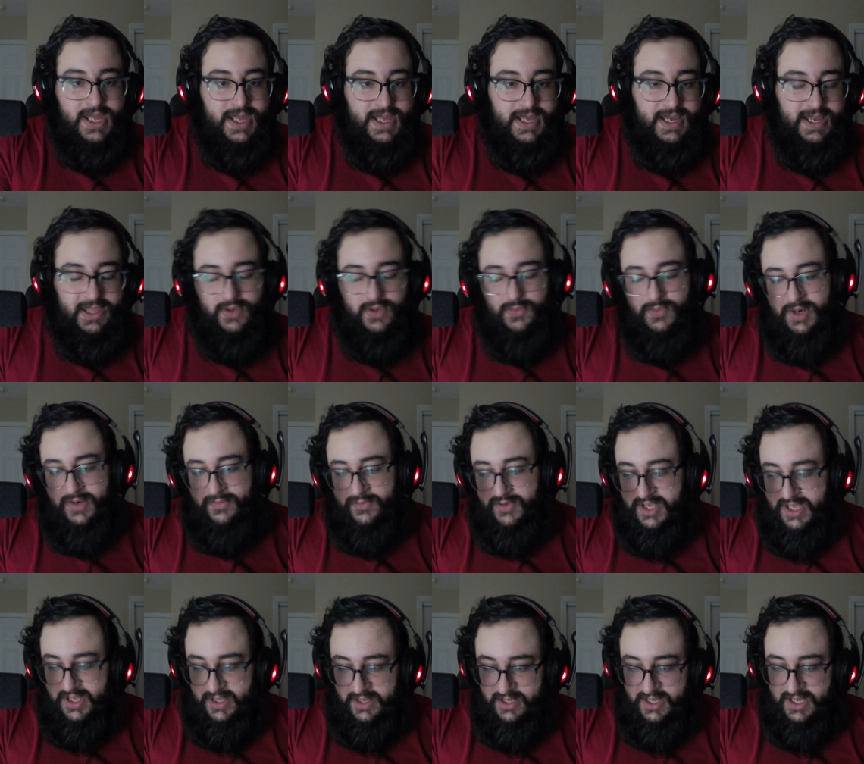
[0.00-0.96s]
And then whenever
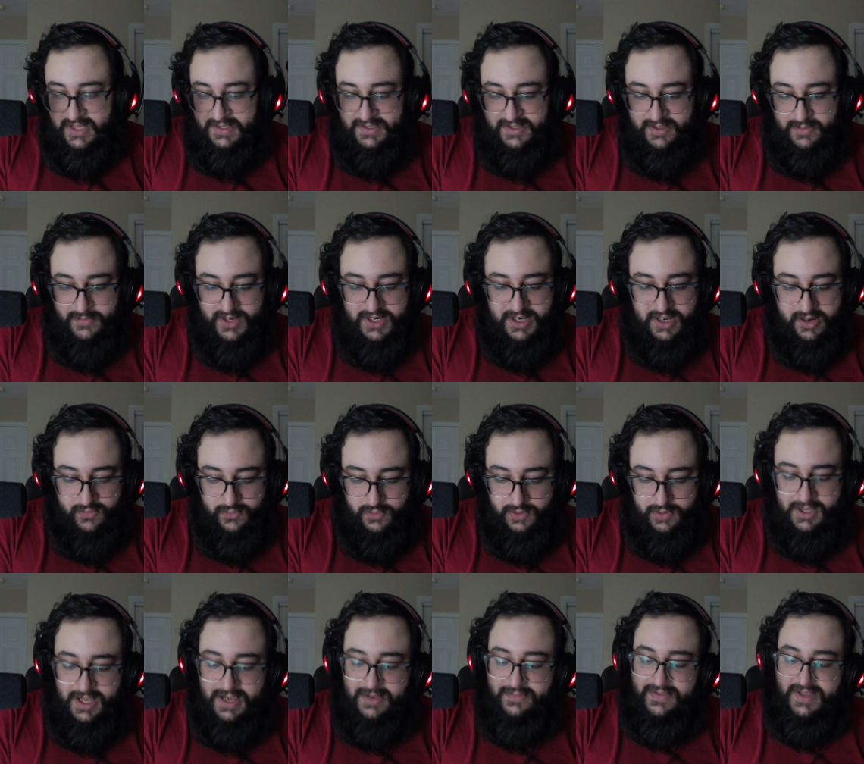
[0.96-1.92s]
he gets the money in
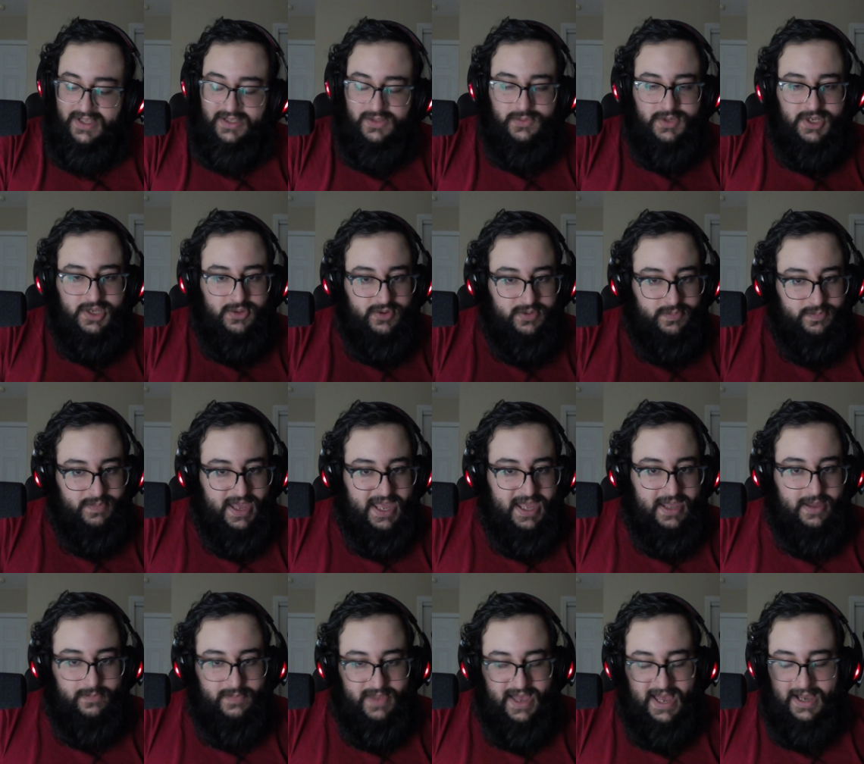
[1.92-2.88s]
real life, that's when he would
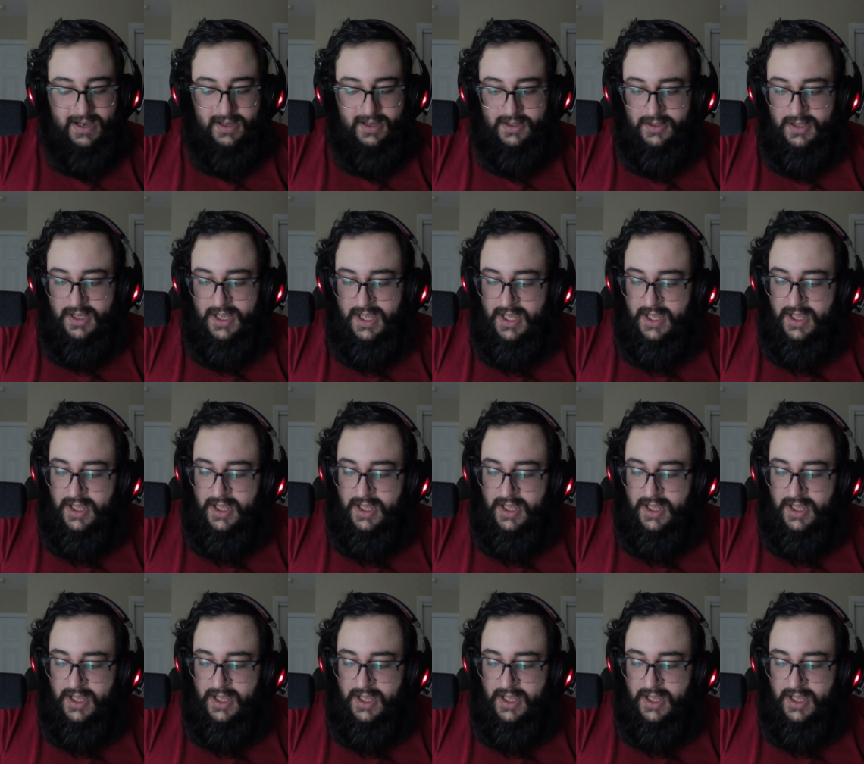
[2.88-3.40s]
pay it back.